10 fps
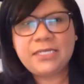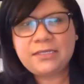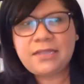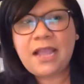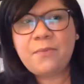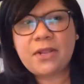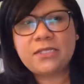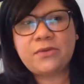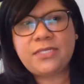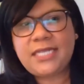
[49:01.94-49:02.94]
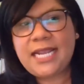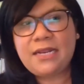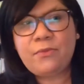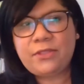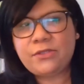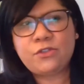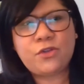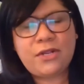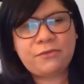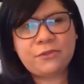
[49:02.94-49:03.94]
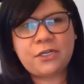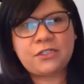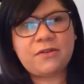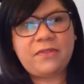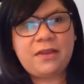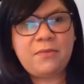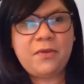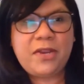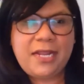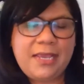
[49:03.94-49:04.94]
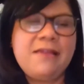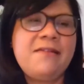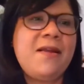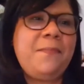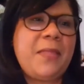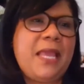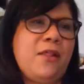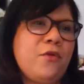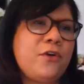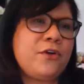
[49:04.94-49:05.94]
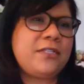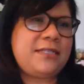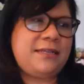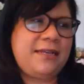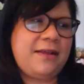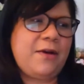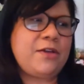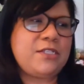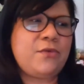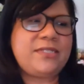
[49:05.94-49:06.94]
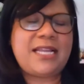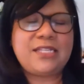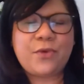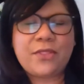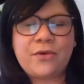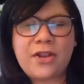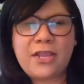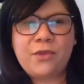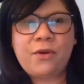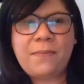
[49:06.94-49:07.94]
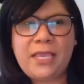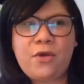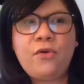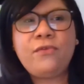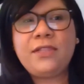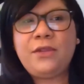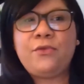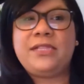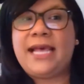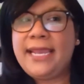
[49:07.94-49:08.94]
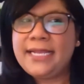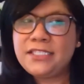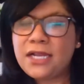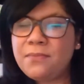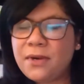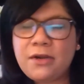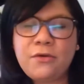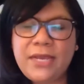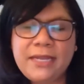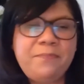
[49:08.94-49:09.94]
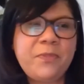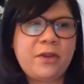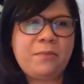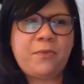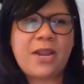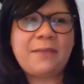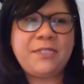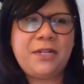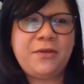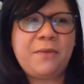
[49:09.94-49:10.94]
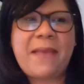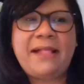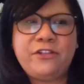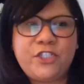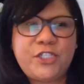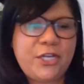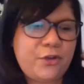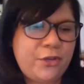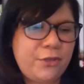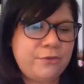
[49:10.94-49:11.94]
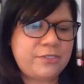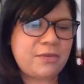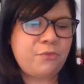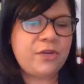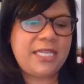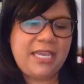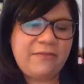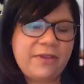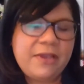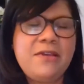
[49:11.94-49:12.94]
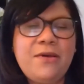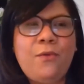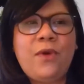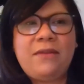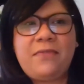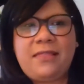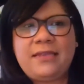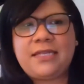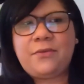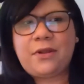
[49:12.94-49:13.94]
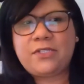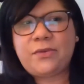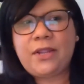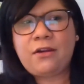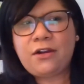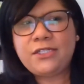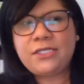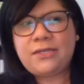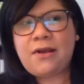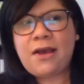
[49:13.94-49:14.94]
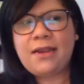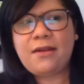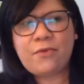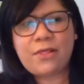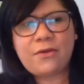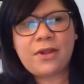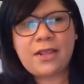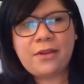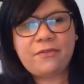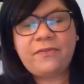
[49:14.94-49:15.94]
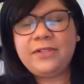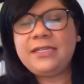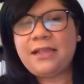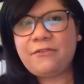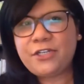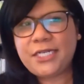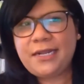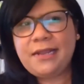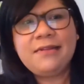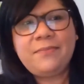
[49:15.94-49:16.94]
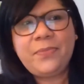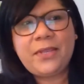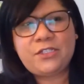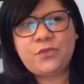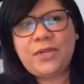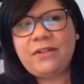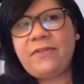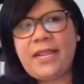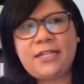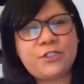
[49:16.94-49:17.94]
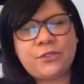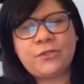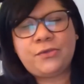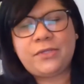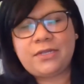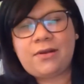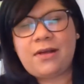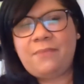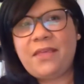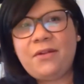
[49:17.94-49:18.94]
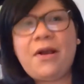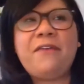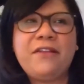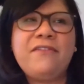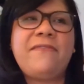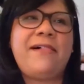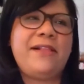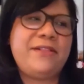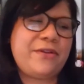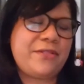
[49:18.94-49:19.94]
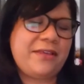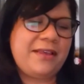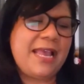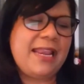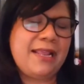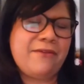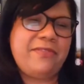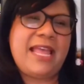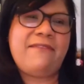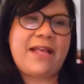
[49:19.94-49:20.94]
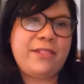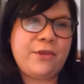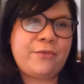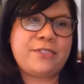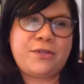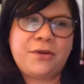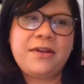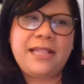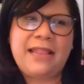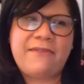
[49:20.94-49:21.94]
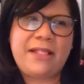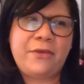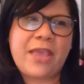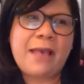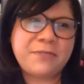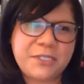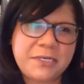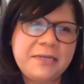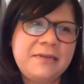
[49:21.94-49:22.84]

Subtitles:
stock, but also in tandem with the social infrastructure of the community? And in order to also assess whether or not you are being overly reliant on borrowing, or perhaps, you know, your balance sheet could use some relief, one of the things I would also encourage is an audit of whether or not you're fully leveraging a suite of financial tools that often fall under the heading of land value return, land value capture.